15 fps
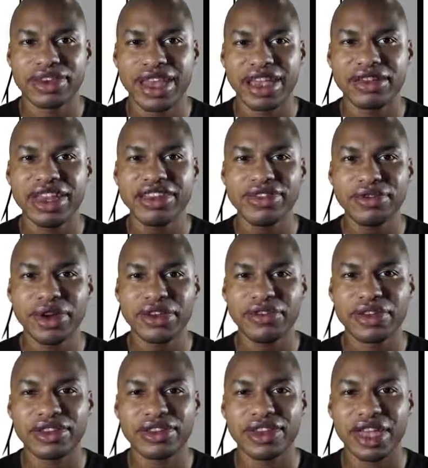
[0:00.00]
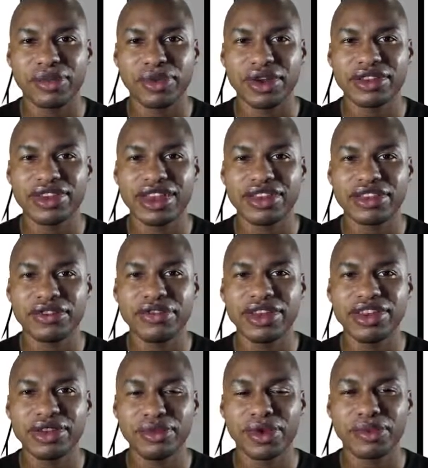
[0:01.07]
At least one of those numbers is
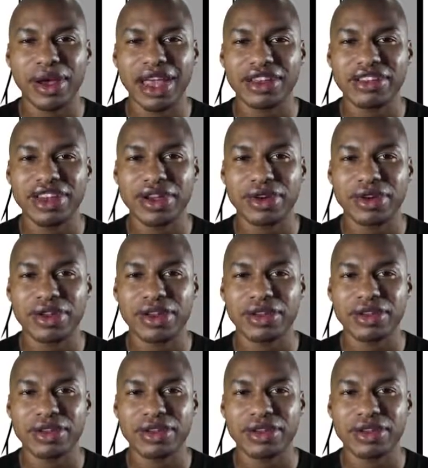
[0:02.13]
divisible by 2.